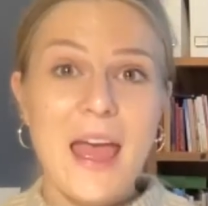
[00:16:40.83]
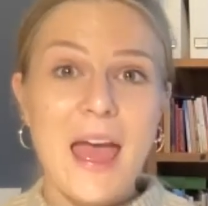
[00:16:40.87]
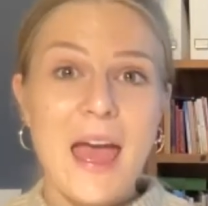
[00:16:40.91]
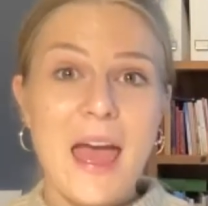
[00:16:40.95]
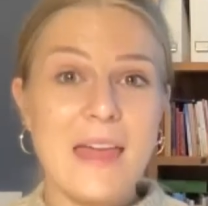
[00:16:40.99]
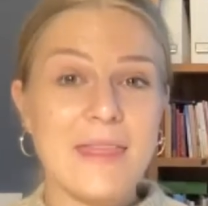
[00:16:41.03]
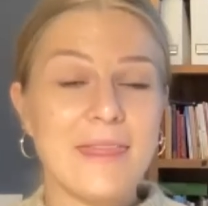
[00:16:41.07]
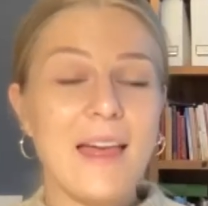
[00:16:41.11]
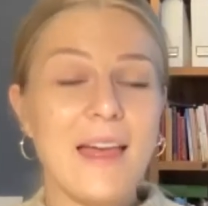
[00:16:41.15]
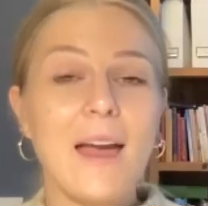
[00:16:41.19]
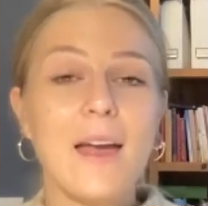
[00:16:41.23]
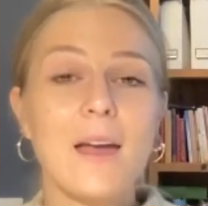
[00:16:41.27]

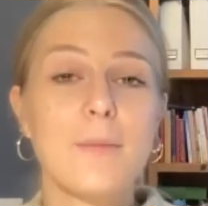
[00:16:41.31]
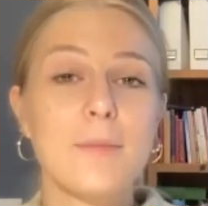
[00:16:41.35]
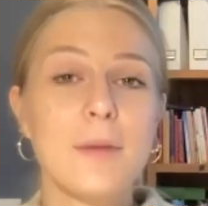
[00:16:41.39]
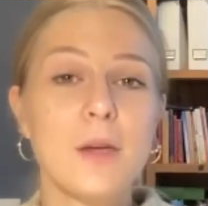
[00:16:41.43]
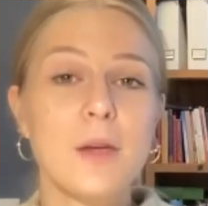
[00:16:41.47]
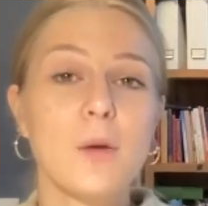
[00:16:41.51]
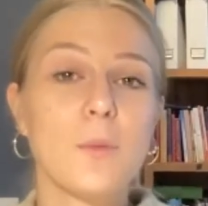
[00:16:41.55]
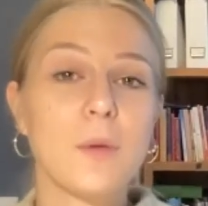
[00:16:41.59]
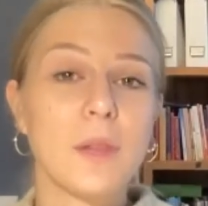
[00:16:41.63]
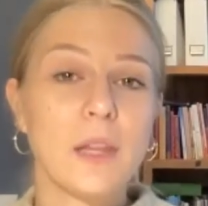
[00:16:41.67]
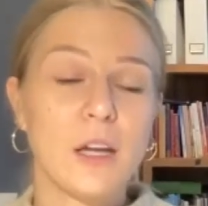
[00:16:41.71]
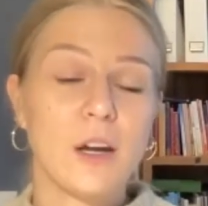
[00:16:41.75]
And that can be
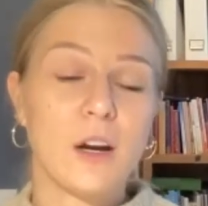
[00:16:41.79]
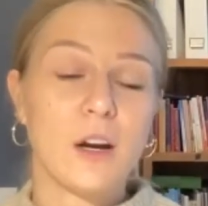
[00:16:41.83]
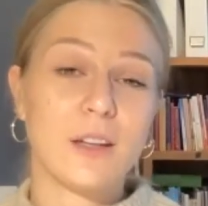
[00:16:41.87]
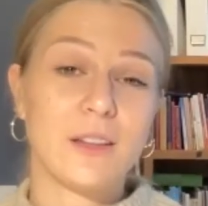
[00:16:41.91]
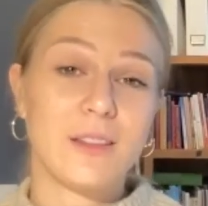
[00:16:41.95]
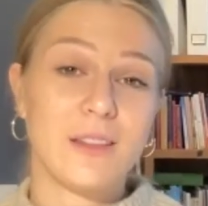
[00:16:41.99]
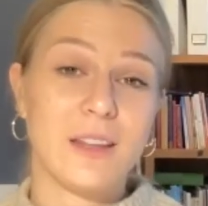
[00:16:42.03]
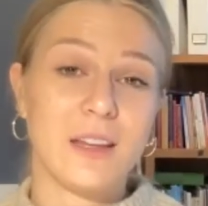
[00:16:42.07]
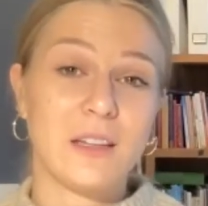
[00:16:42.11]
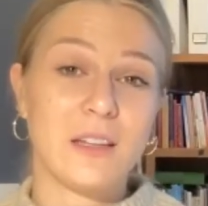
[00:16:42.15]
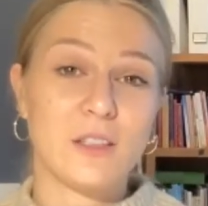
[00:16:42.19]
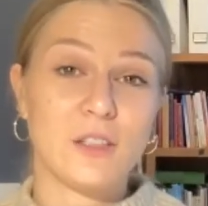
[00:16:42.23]
a really
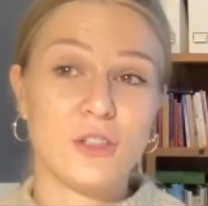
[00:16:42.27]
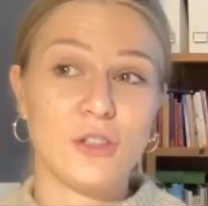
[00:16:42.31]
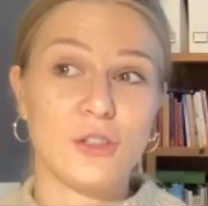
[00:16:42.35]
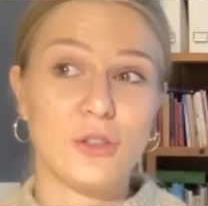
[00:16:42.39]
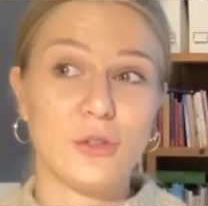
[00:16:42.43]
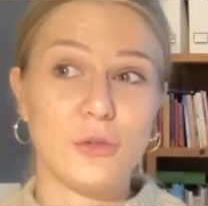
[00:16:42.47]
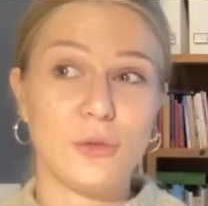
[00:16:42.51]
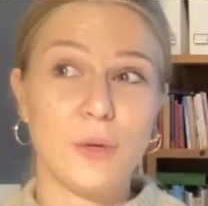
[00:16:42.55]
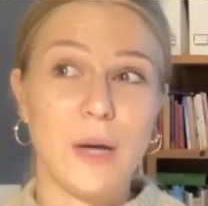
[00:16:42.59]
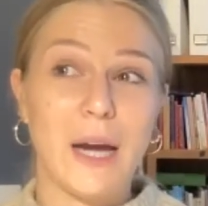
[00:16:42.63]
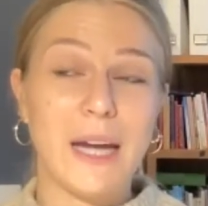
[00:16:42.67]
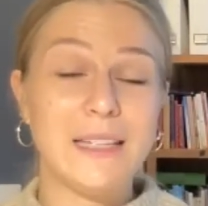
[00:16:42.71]
hard thing
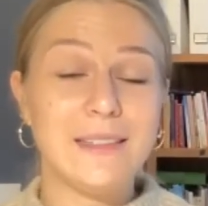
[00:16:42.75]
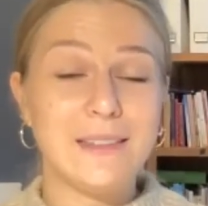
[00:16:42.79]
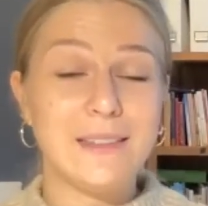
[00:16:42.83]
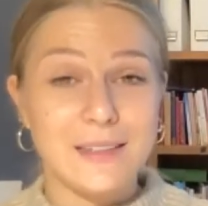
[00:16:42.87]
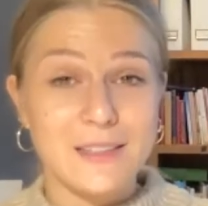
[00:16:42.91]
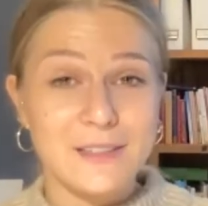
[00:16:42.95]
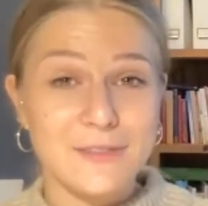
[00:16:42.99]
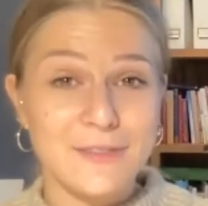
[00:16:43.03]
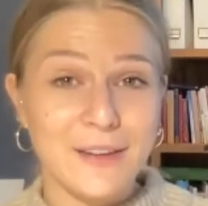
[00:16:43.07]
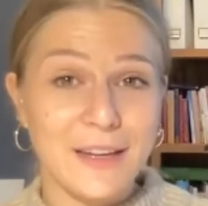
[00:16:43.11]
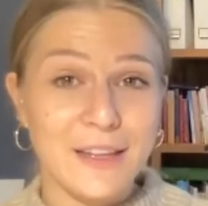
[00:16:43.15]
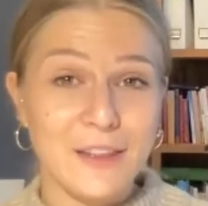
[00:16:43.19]
to
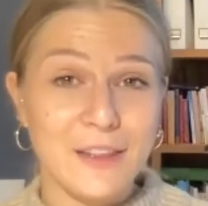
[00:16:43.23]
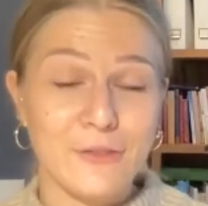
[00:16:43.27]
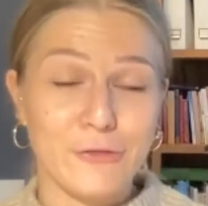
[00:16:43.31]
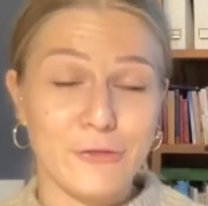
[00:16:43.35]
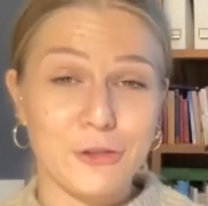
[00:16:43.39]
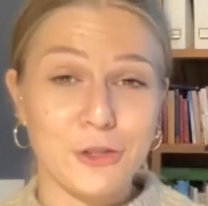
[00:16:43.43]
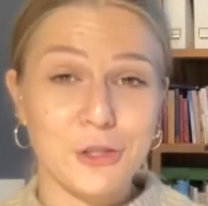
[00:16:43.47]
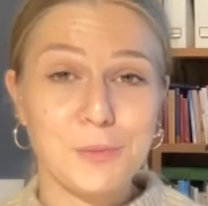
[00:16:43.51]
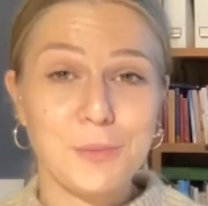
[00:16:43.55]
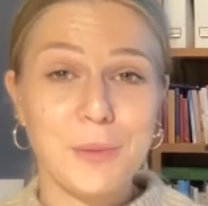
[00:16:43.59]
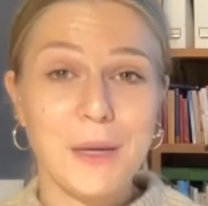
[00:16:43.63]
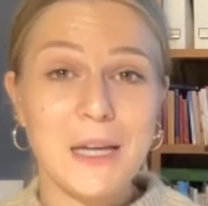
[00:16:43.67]
identify in the
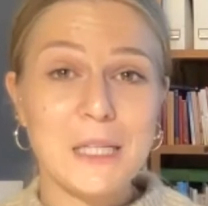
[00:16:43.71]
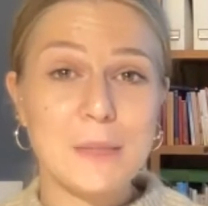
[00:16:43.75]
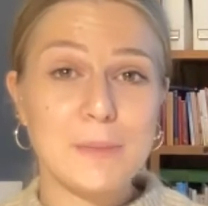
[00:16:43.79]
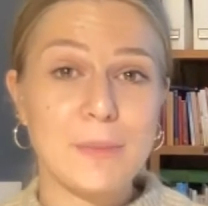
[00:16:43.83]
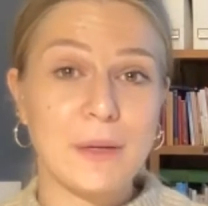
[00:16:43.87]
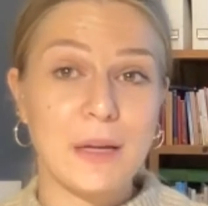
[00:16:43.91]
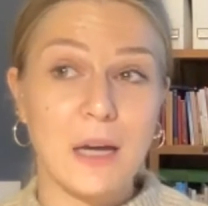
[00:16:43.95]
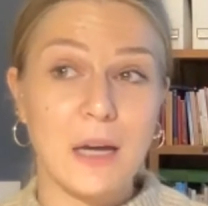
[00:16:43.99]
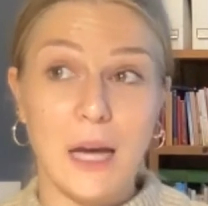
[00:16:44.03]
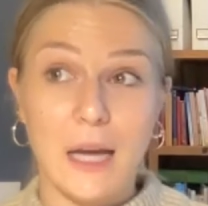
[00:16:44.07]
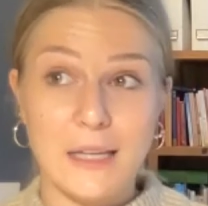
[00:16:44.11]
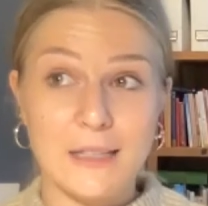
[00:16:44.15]
first place
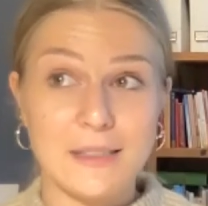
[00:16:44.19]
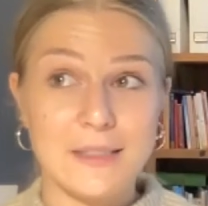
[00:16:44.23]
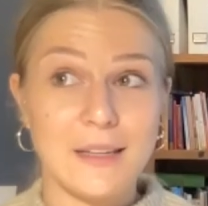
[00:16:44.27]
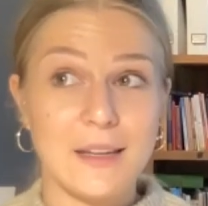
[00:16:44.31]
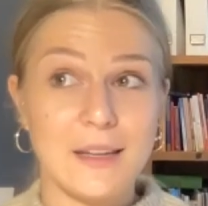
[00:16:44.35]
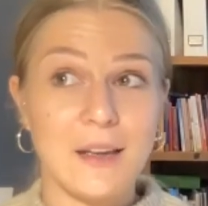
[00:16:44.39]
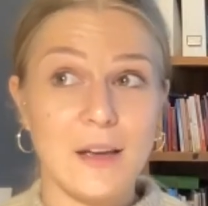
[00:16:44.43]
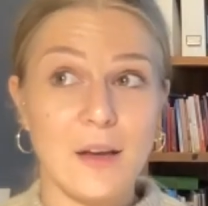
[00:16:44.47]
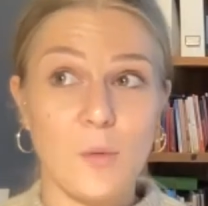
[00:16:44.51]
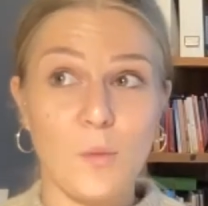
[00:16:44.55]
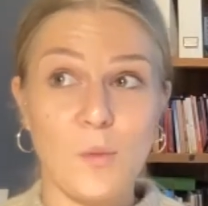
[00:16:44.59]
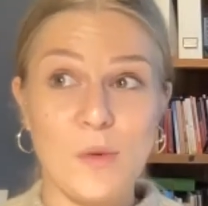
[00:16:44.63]
because
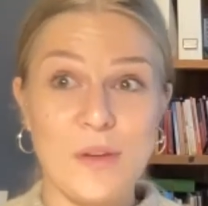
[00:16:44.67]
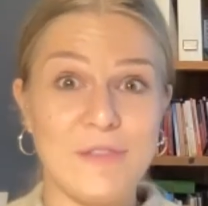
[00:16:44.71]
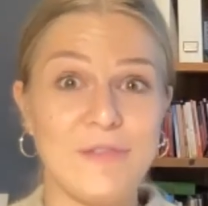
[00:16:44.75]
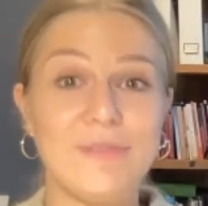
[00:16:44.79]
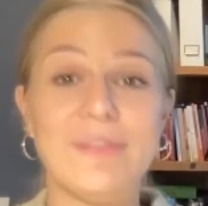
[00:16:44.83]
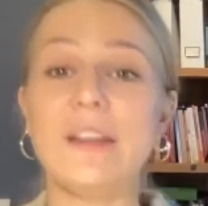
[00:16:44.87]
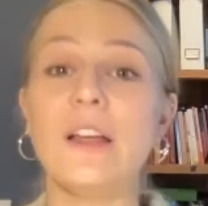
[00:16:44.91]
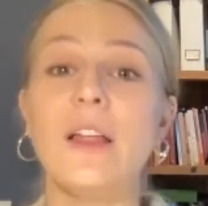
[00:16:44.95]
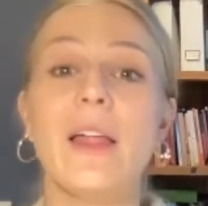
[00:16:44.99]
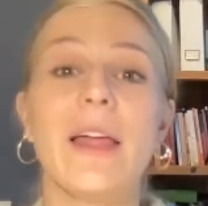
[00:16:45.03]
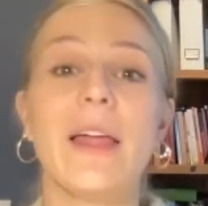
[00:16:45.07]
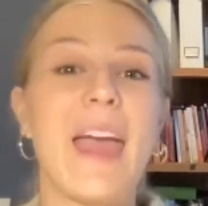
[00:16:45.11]
we
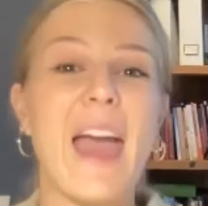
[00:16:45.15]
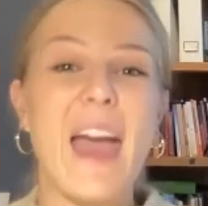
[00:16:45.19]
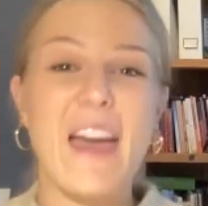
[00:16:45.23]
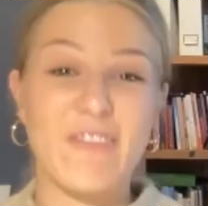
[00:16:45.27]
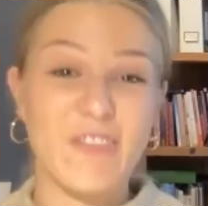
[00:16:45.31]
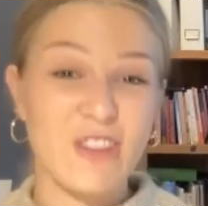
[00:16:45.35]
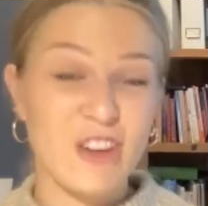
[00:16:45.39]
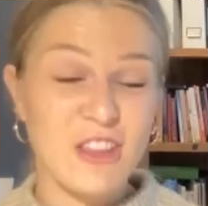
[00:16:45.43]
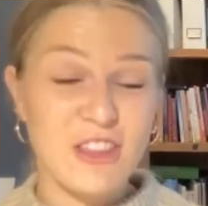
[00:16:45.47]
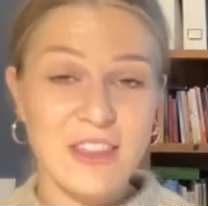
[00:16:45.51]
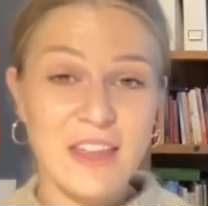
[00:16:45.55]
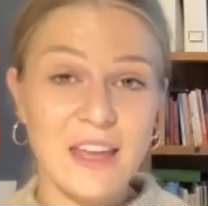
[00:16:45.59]
feel like
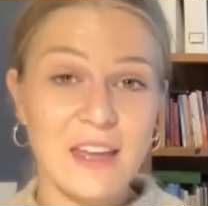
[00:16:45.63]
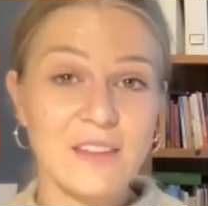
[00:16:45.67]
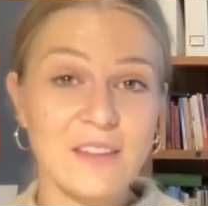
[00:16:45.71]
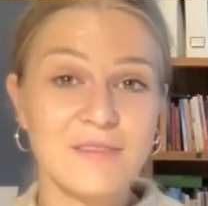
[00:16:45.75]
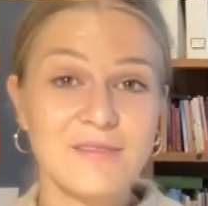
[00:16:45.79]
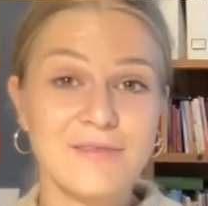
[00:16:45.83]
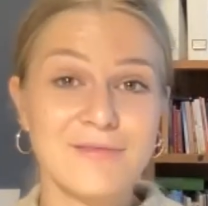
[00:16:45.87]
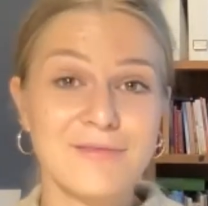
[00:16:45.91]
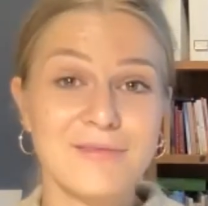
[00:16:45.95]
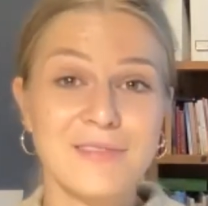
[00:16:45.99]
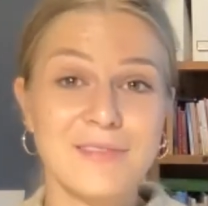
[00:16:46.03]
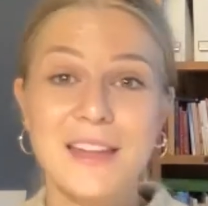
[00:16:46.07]
everything